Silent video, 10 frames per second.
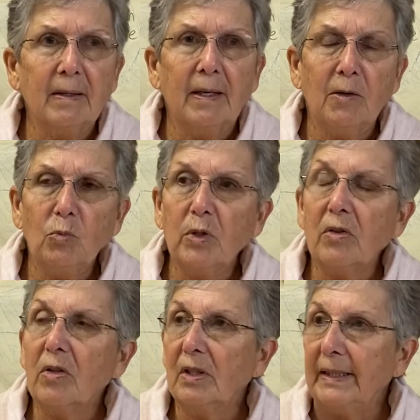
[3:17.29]
And we're
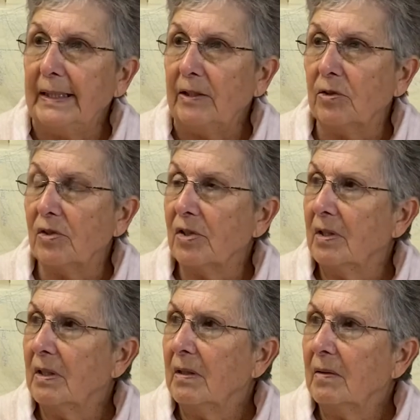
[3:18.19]
the leaders,
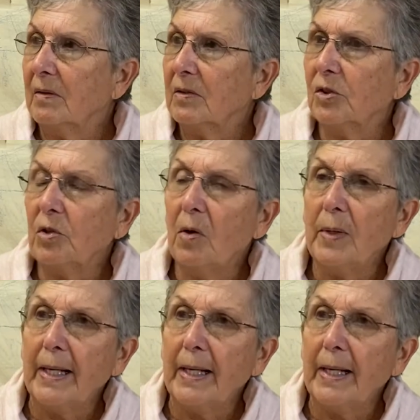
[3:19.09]
showing